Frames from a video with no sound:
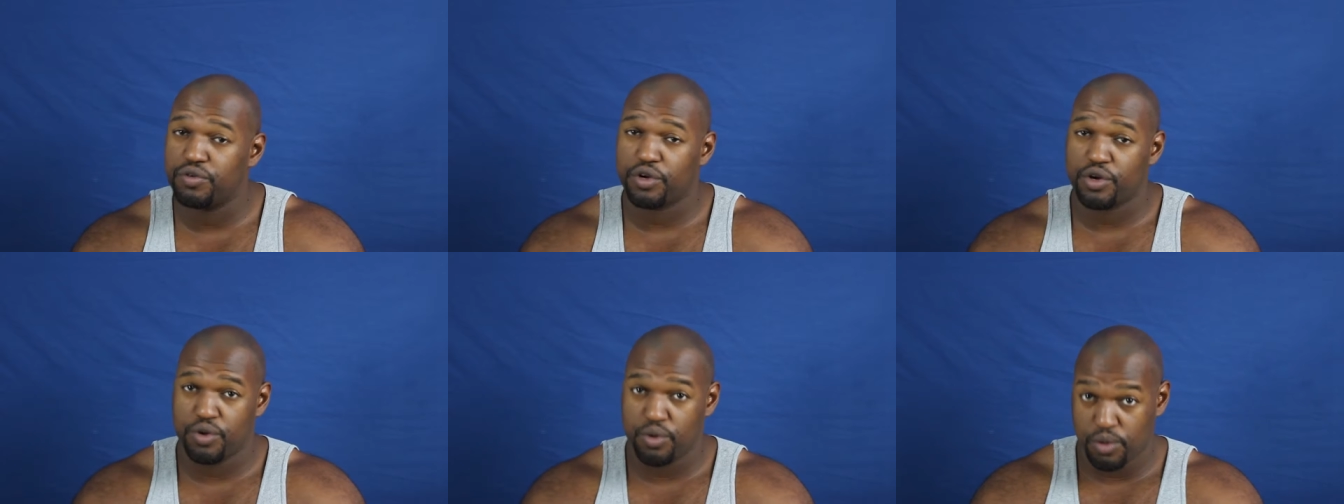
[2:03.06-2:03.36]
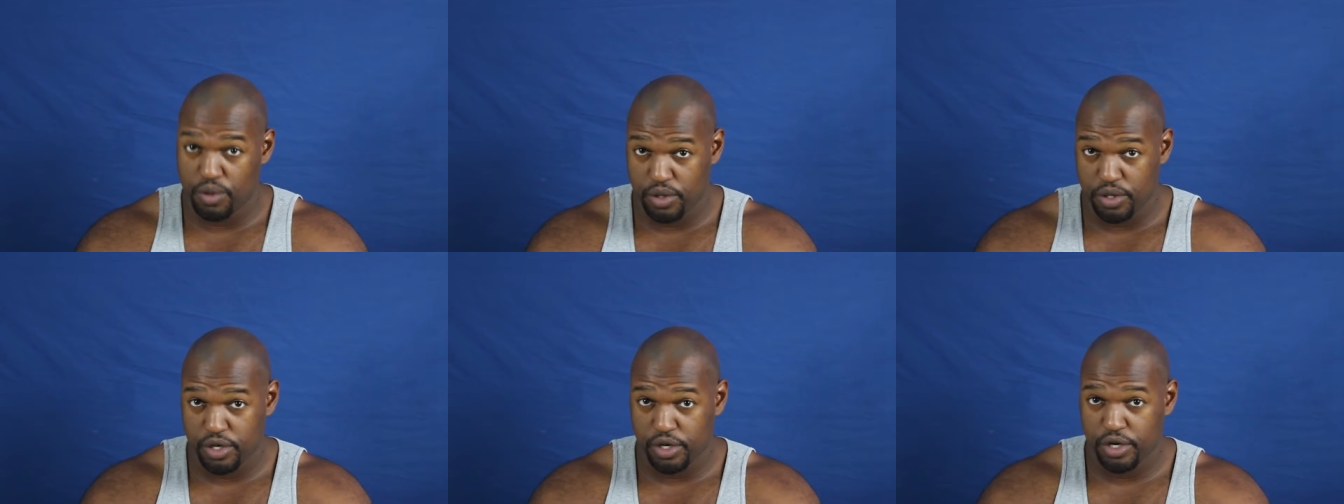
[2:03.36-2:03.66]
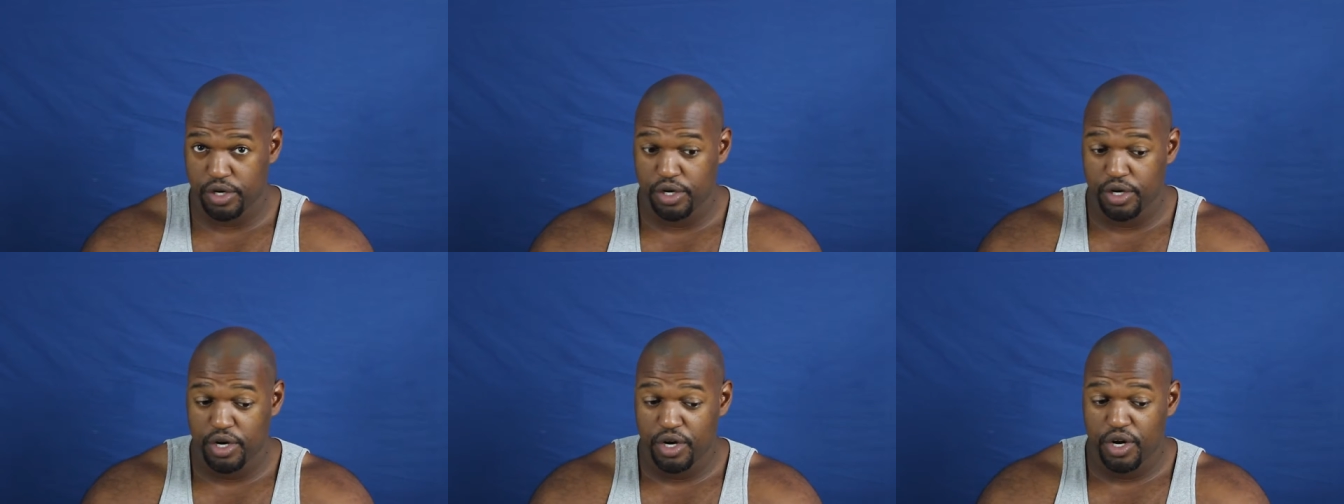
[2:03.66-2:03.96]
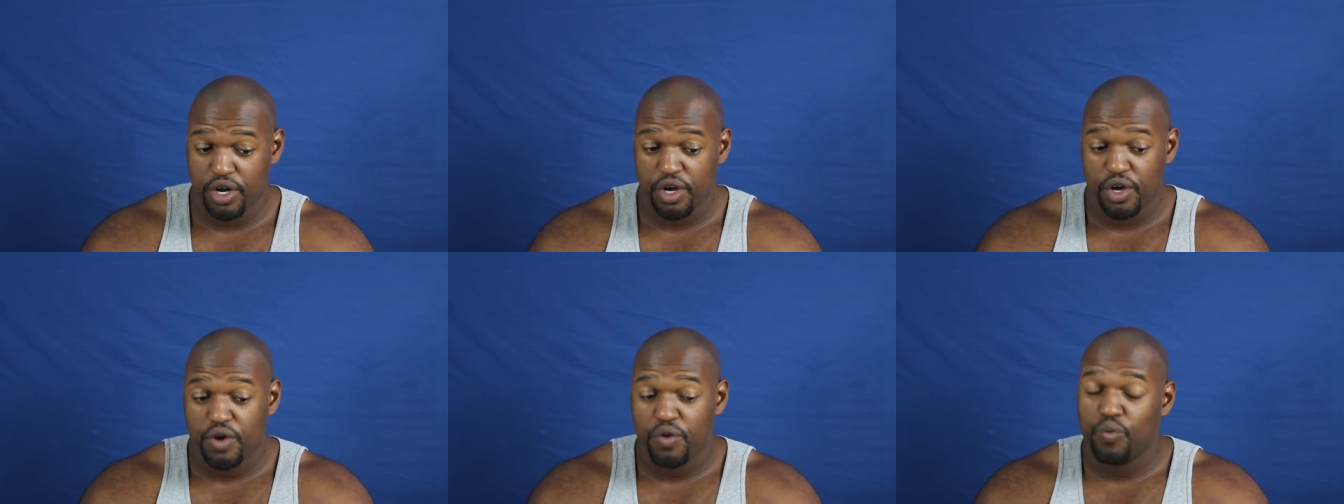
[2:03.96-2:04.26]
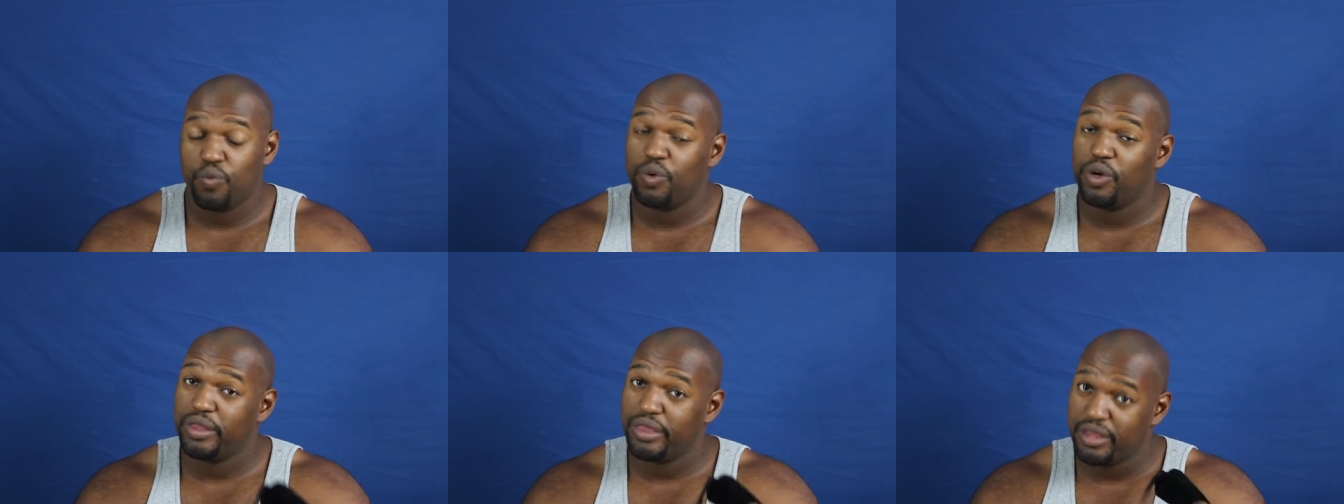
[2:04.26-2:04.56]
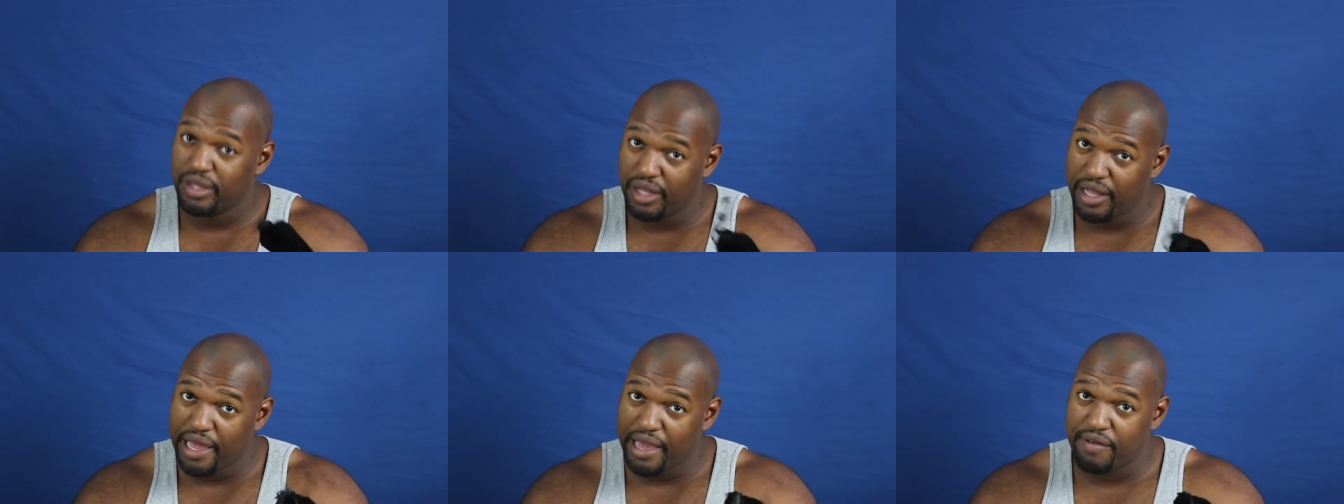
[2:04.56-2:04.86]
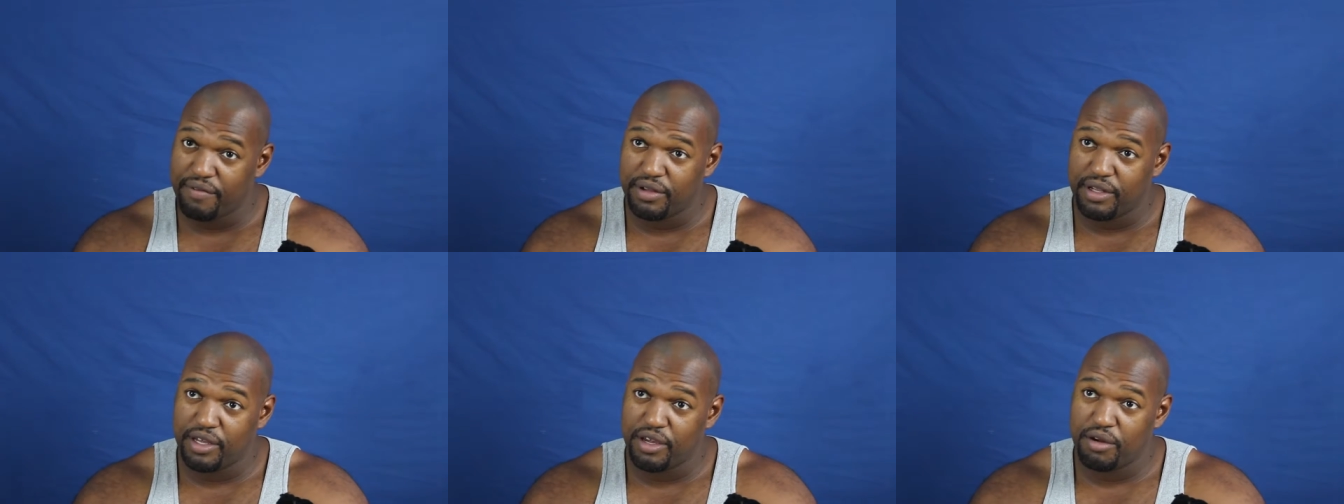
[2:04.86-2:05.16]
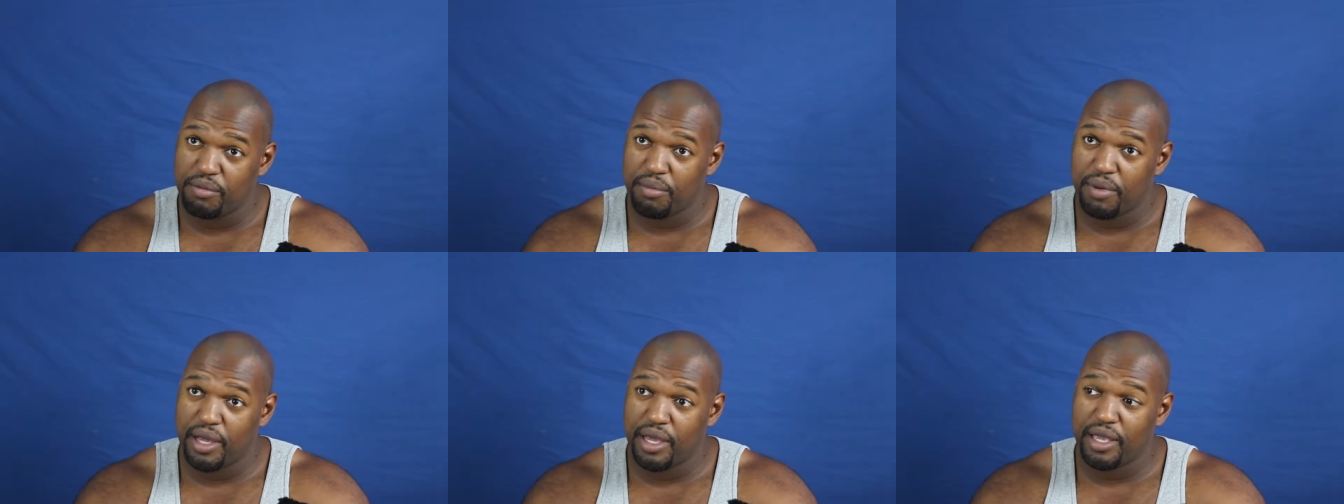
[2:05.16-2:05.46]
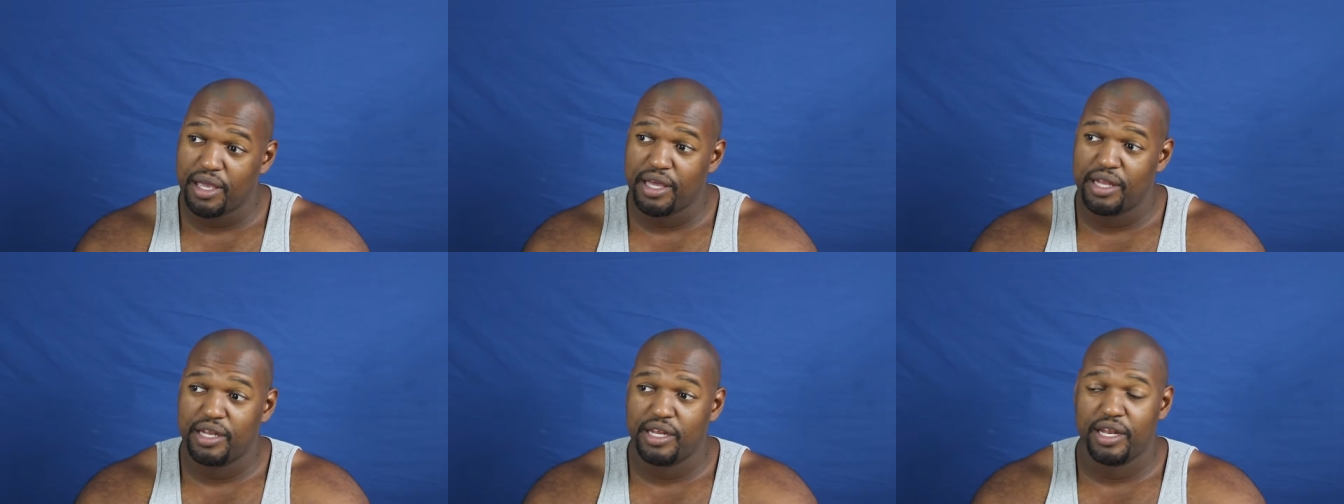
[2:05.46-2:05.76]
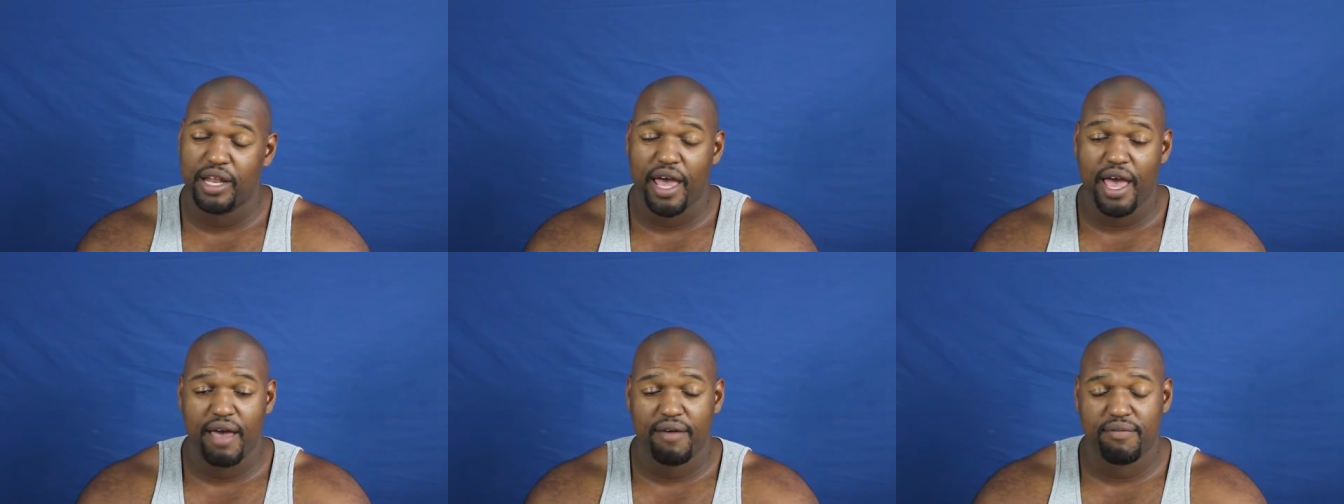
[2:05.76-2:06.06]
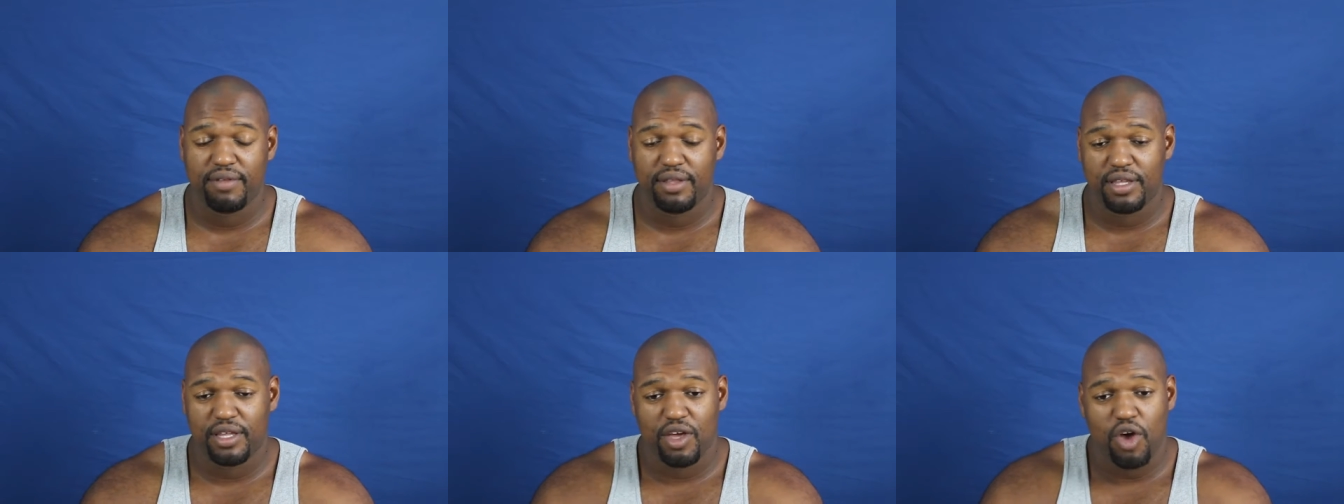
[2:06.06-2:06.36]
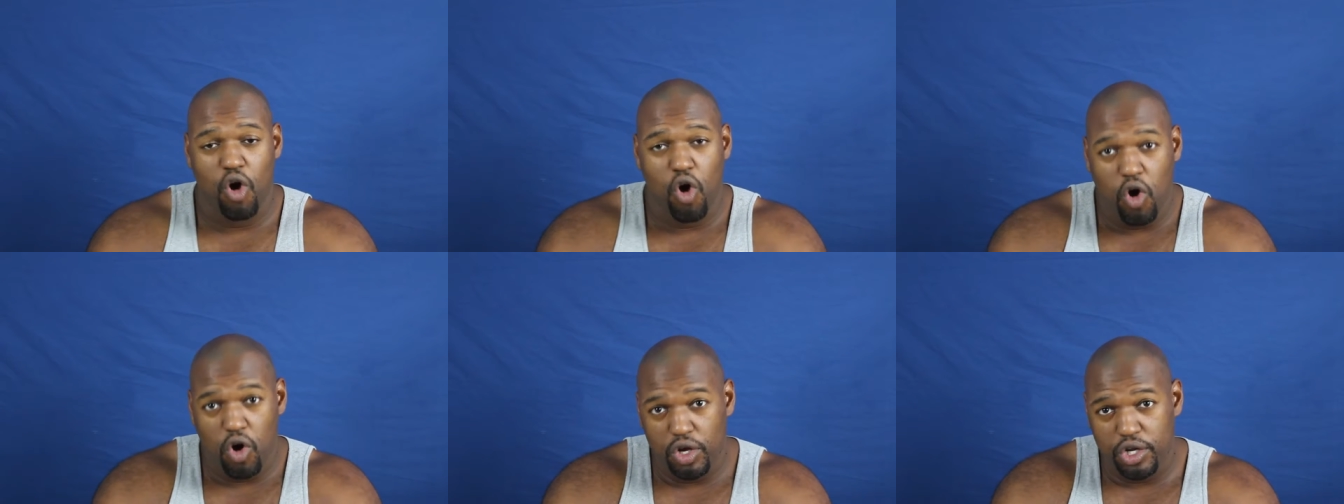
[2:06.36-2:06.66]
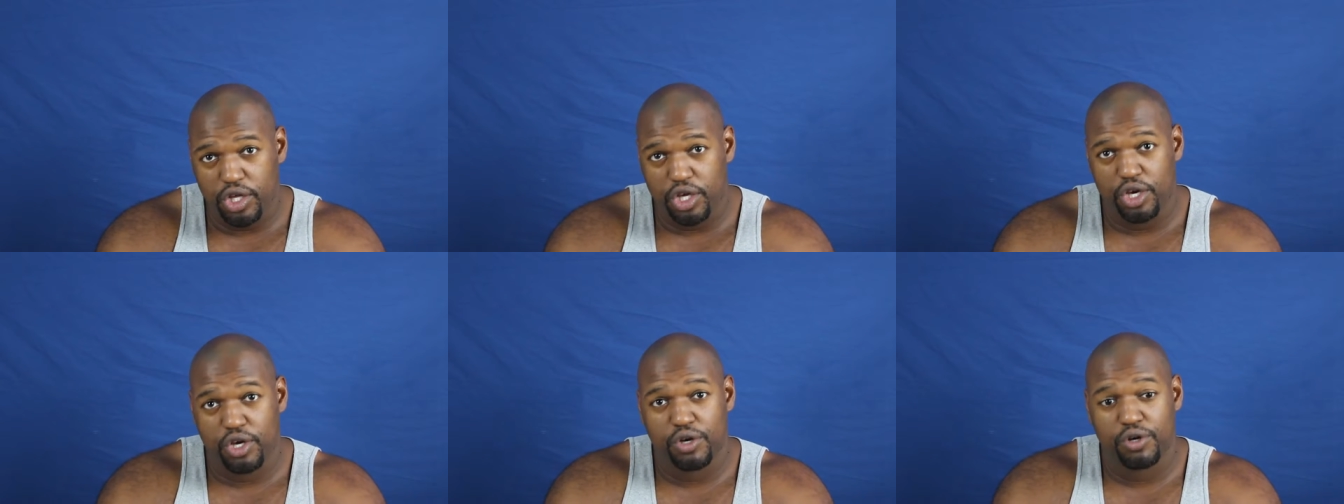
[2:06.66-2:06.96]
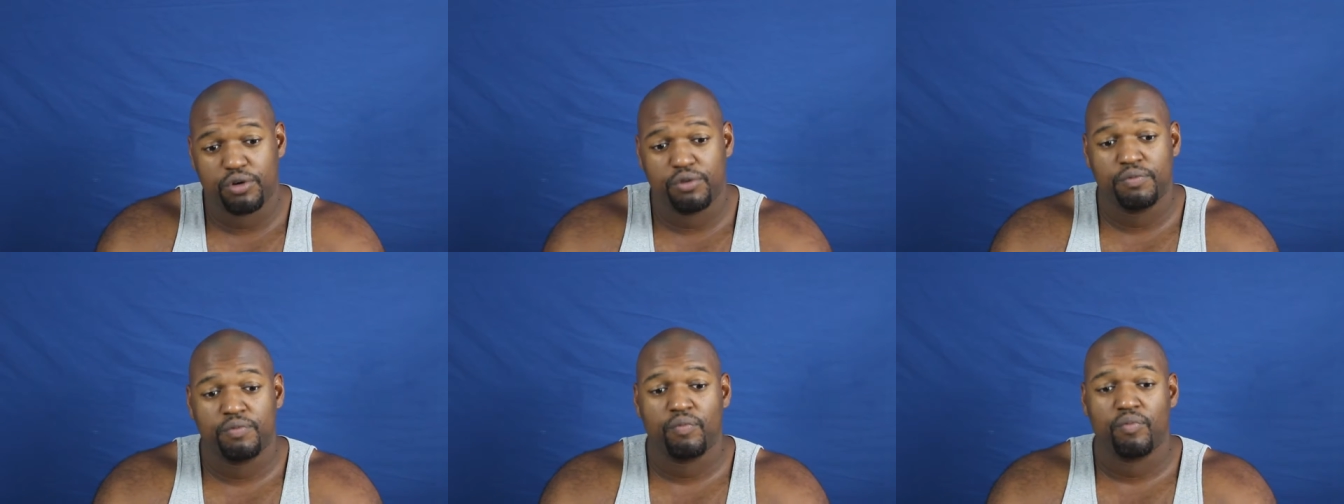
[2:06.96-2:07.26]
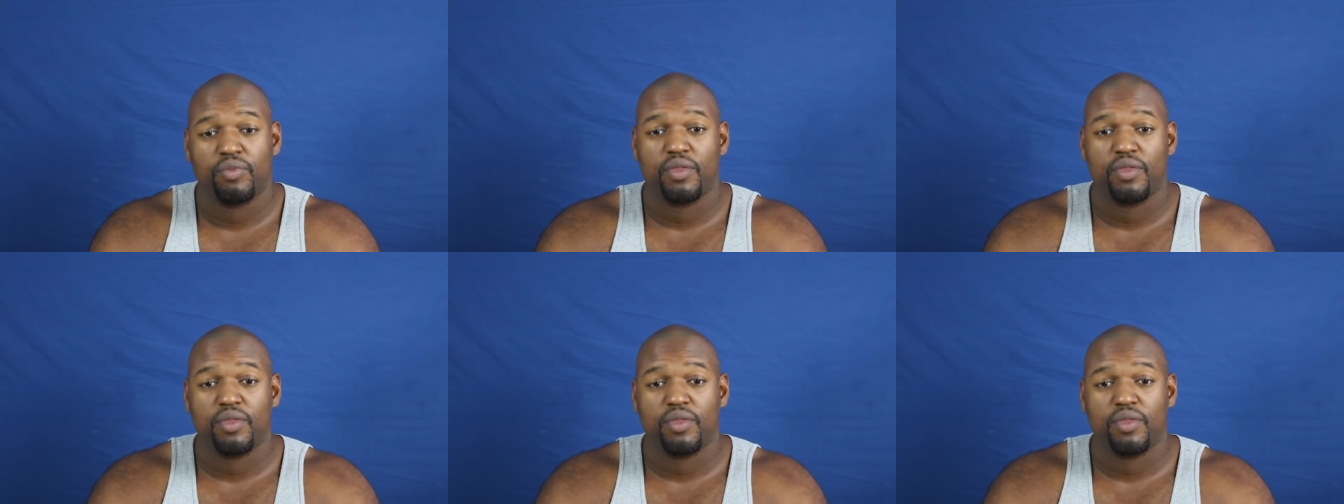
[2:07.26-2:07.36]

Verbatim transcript: recorder with the lavalier mic and then having the audio